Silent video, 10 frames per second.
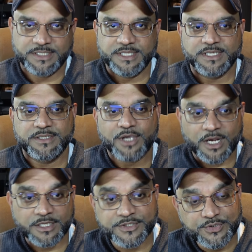The
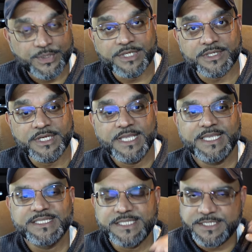Nautilus tweeter
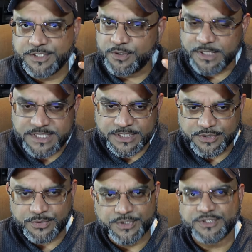is easy to listen
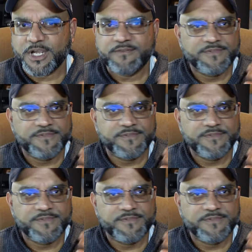to, it's not